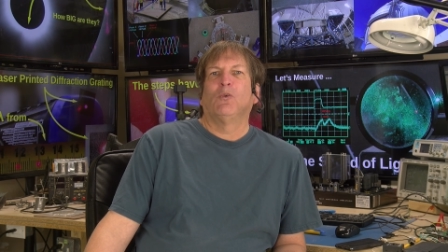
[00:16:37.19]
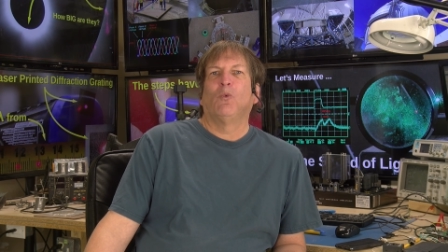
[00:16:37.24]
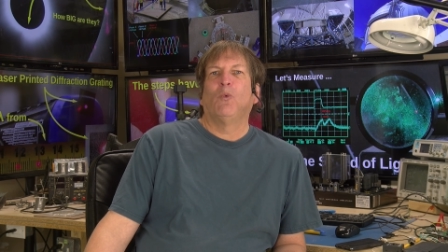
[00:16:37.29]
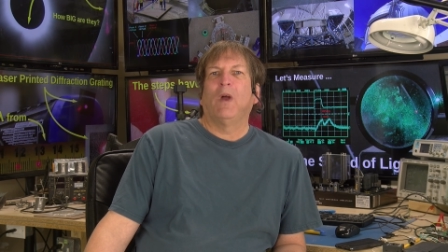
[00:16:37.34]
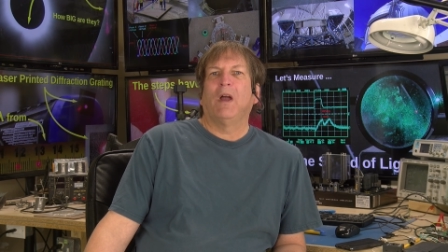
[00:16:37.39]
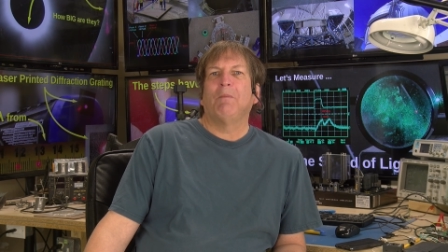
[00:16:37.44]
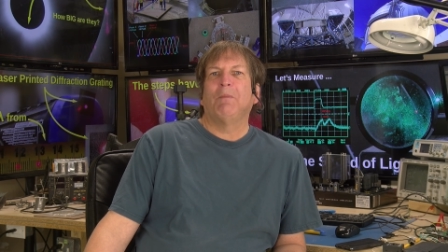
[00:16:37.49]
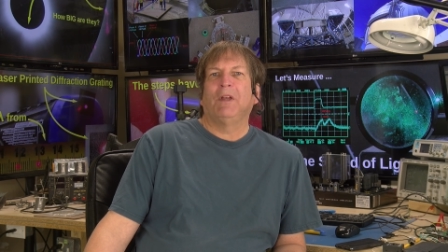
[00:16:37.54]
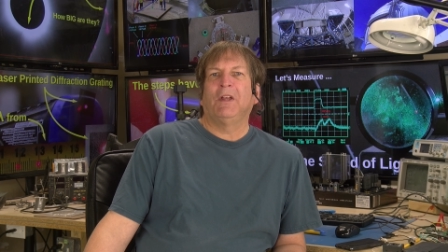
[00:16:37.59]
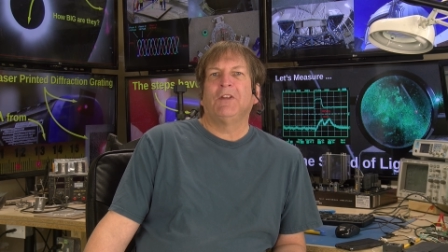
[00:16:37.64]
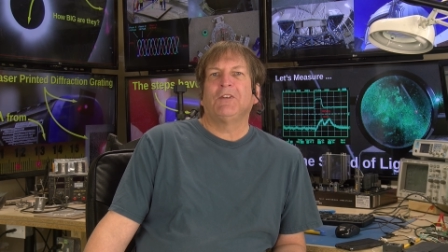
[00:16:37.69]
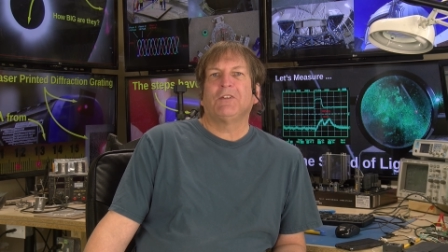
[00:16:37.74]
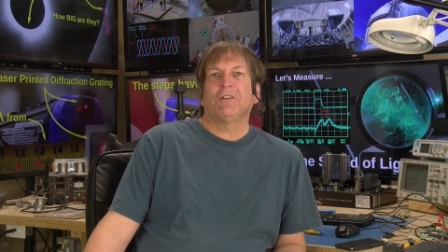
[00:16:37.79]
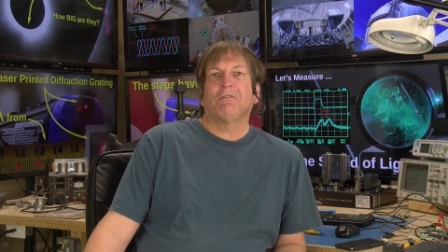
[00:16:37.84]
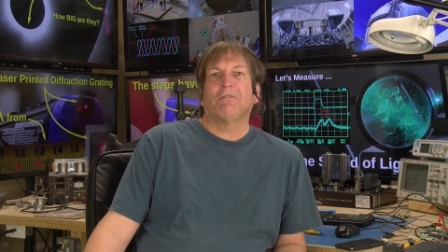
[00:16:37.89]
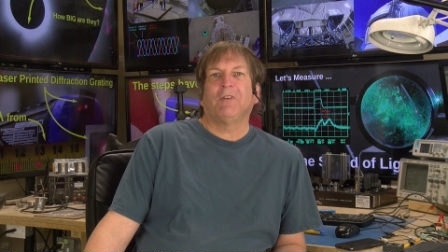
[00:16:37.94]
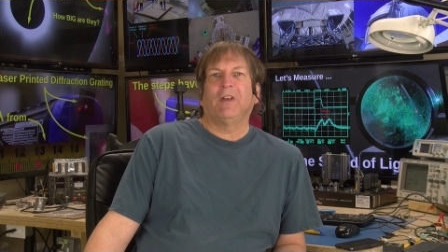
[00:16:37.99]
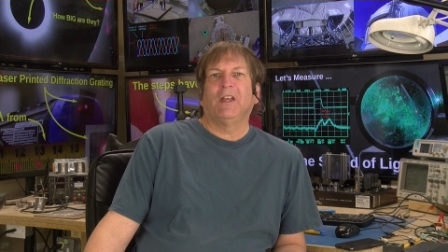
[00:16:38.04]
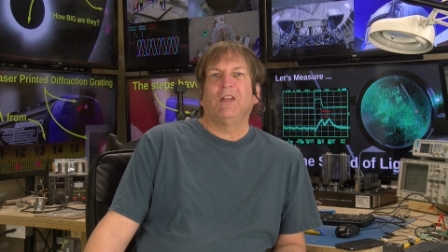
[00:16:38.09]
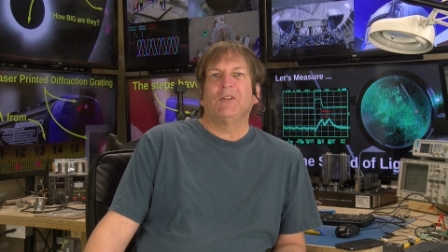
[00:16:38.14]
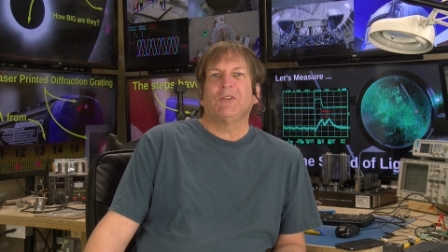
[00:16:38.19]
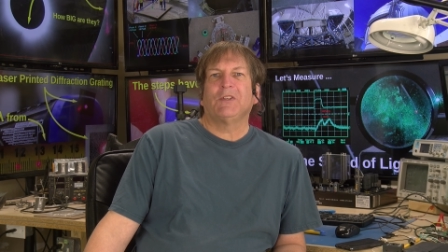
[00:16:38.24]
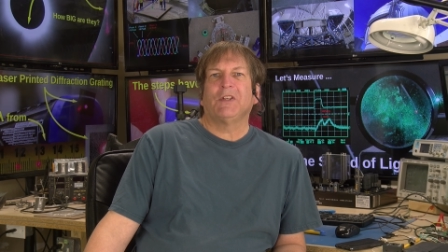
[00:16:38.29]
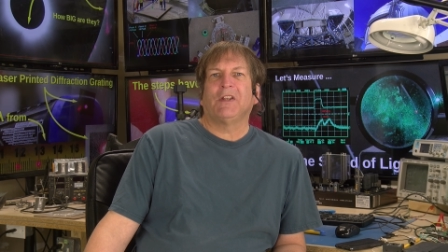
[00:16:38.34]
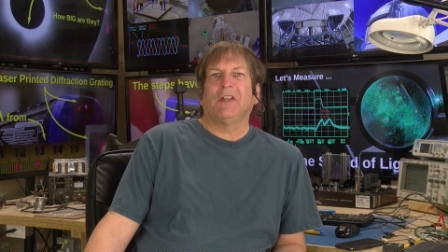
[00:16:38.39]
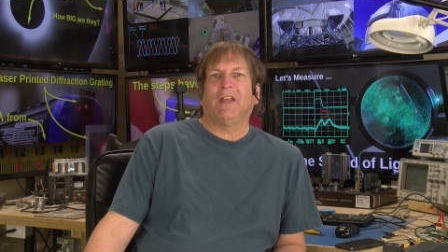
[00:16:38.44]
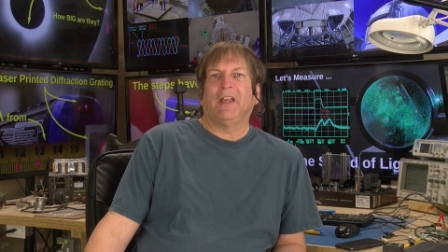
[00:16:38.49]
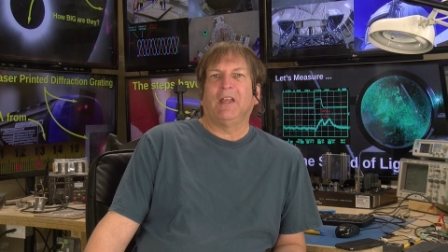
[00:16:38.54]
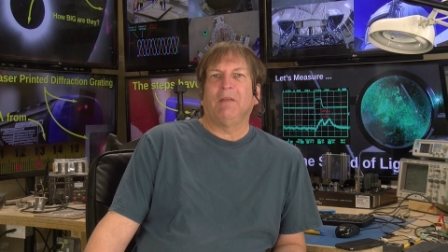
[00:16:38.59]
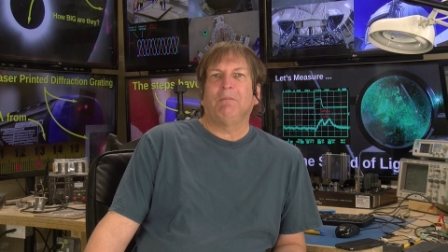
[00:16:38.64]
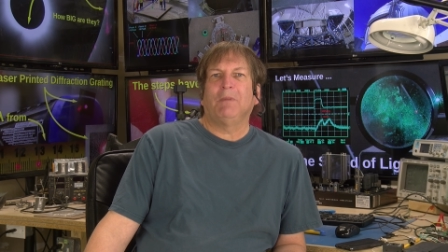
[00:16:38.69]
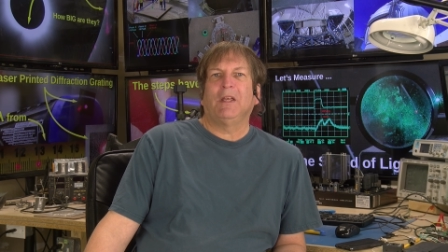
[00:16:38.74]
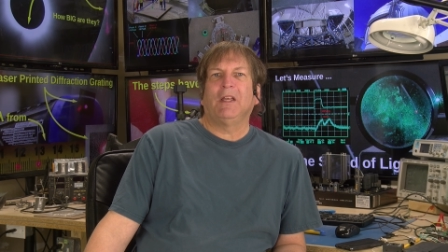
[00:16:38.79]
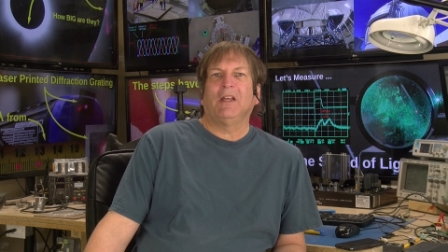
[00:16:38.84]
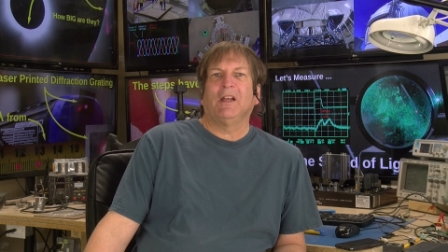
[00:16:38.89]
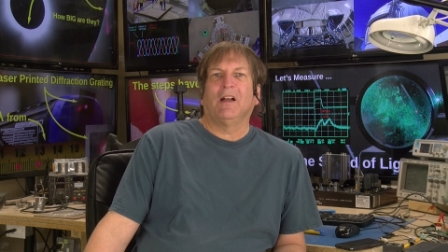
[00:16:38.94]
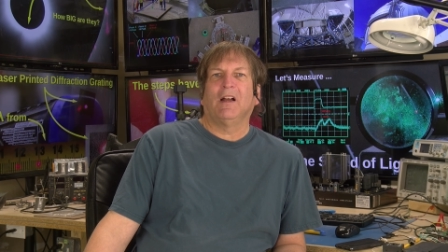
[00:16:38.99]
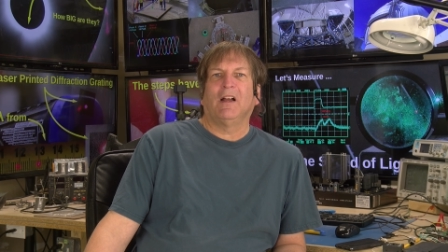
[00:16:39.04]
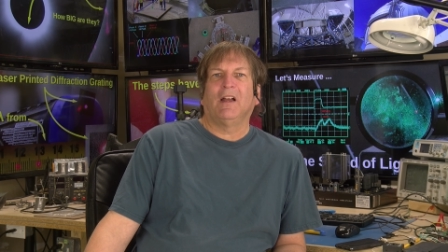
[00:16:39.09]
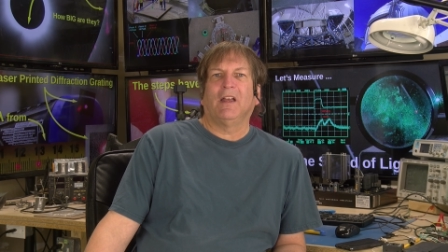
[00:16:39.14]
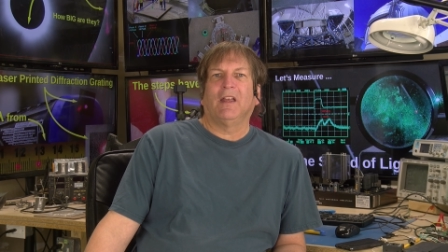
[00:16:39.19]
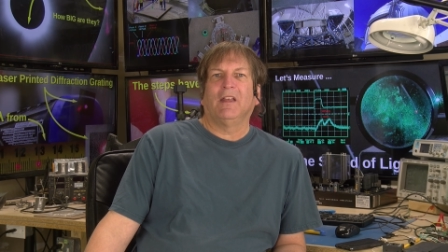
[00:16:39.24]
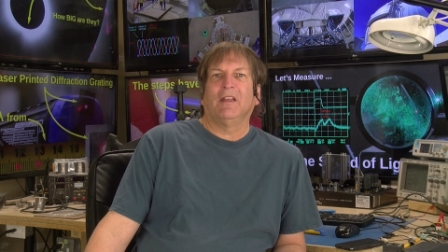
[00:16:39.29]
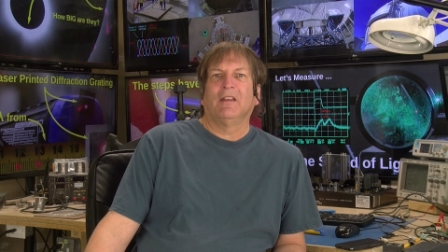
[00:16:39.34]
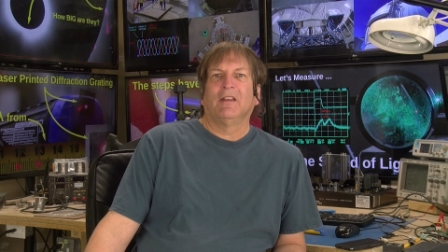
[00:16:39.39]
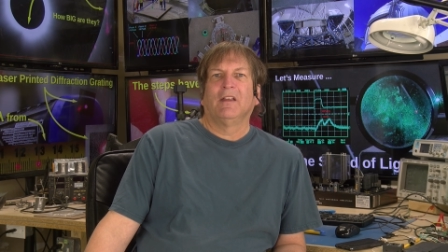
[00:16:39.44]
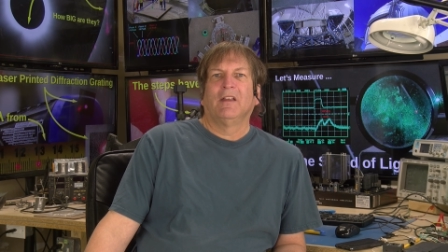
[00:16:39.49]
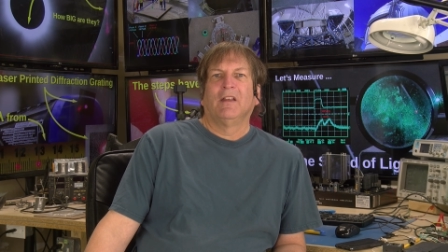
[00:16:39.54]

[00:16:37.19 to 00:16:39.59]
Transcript: web interface and API.